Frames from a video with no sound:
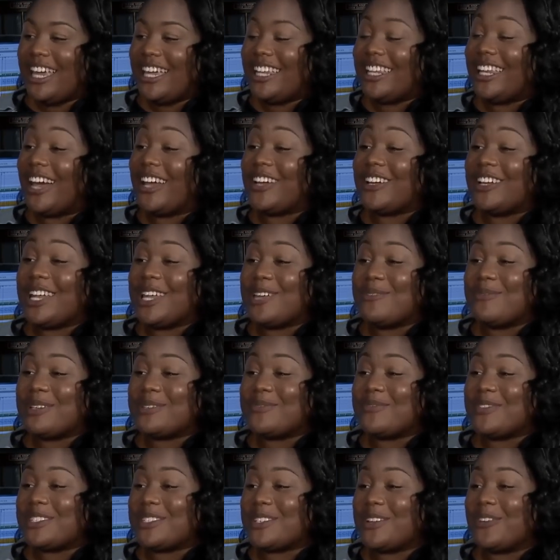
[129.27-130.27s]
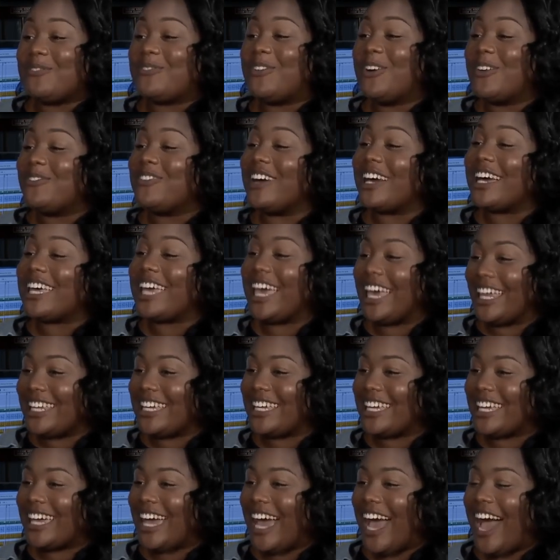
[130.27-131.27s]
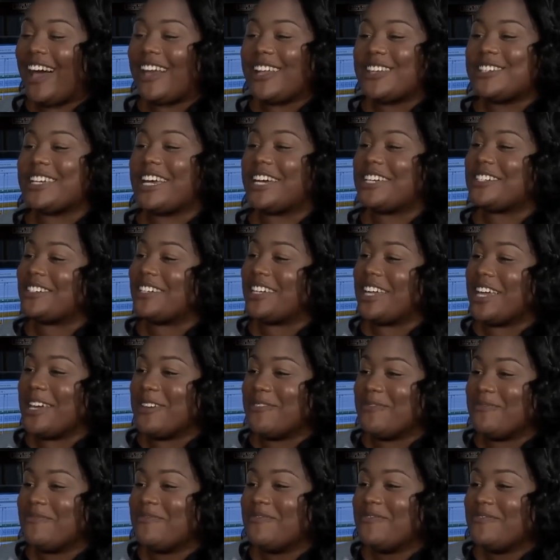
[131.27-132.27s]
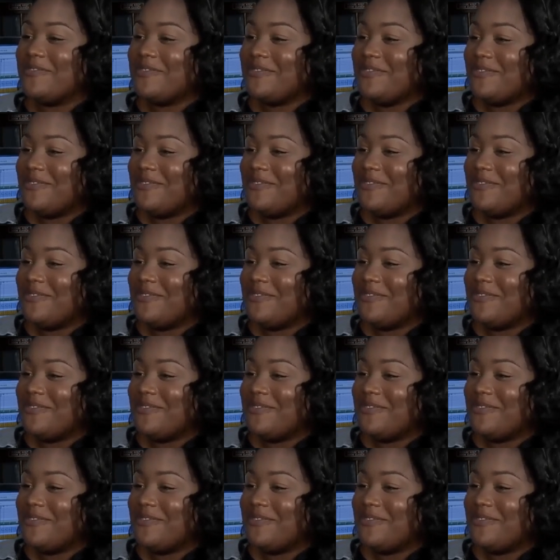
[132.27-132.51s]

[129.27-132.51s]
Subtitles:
Now, your name is Mr. Puppa Kelly. How did you get your name?